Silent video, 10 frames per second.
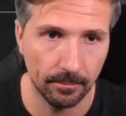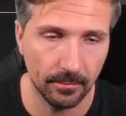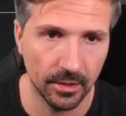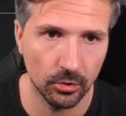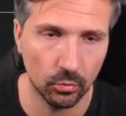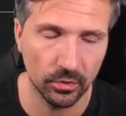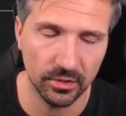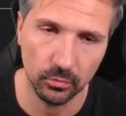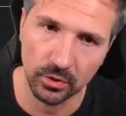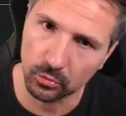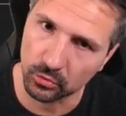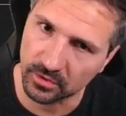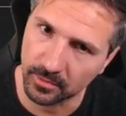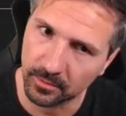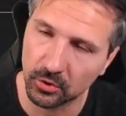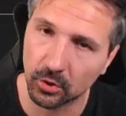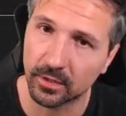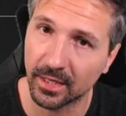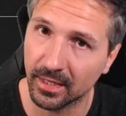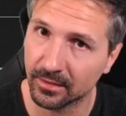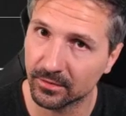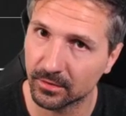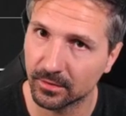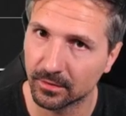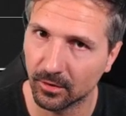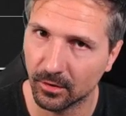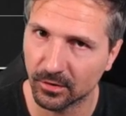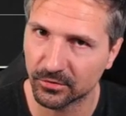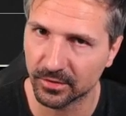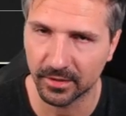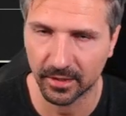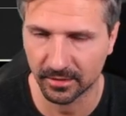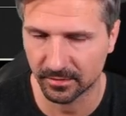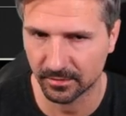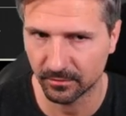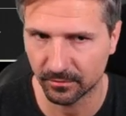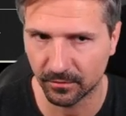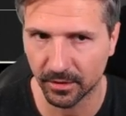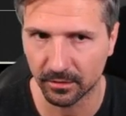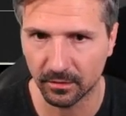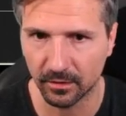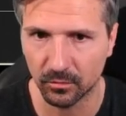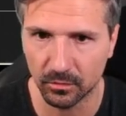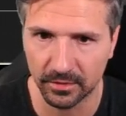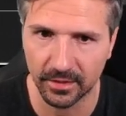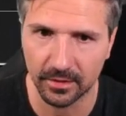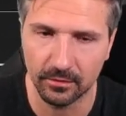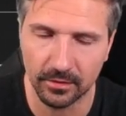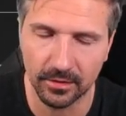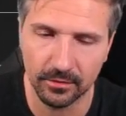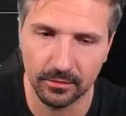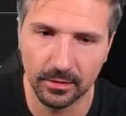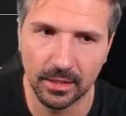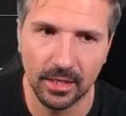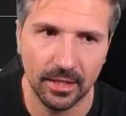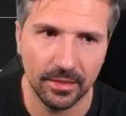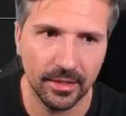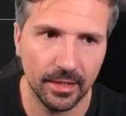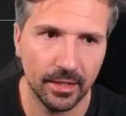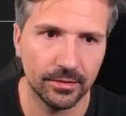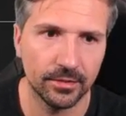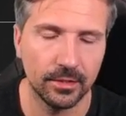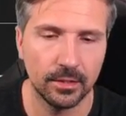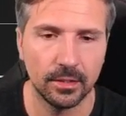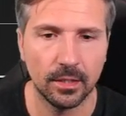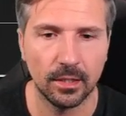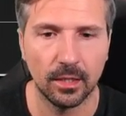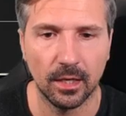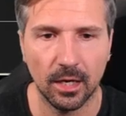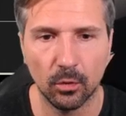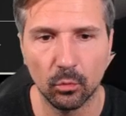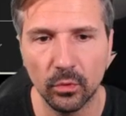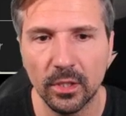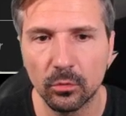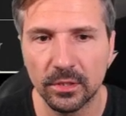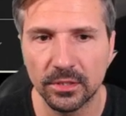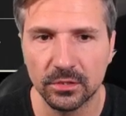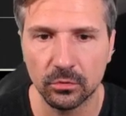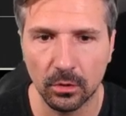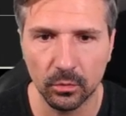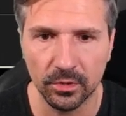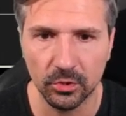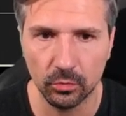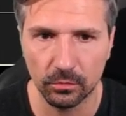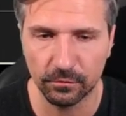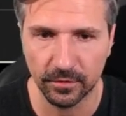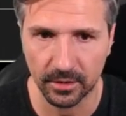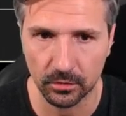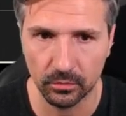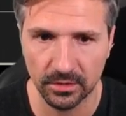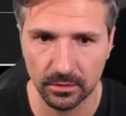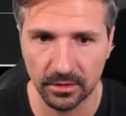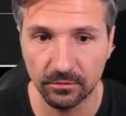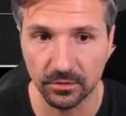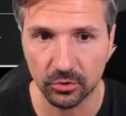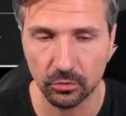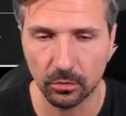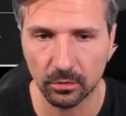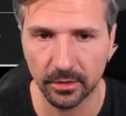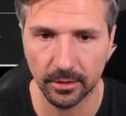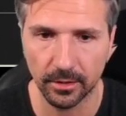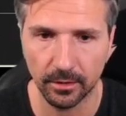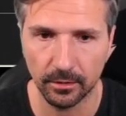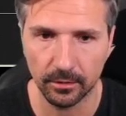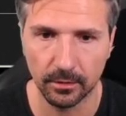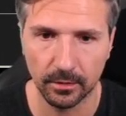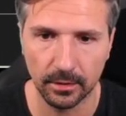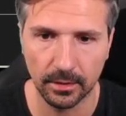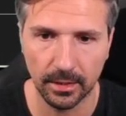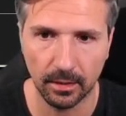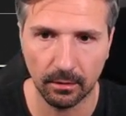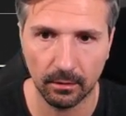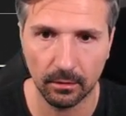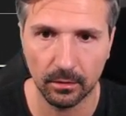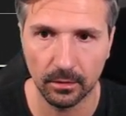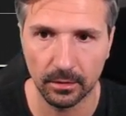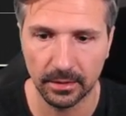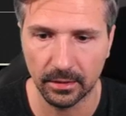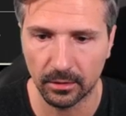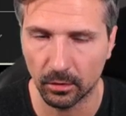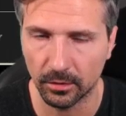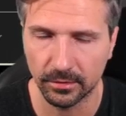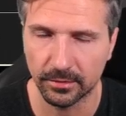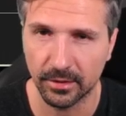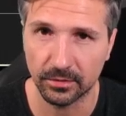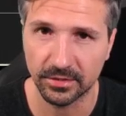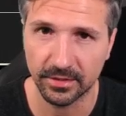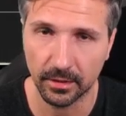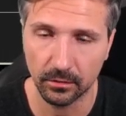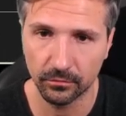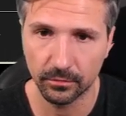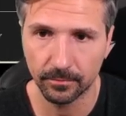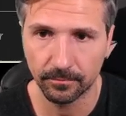Minority Recruits, maybe not, and also the final card we will take a look at here, that are really, really strong with Ural factories, even stronger than they are on their self.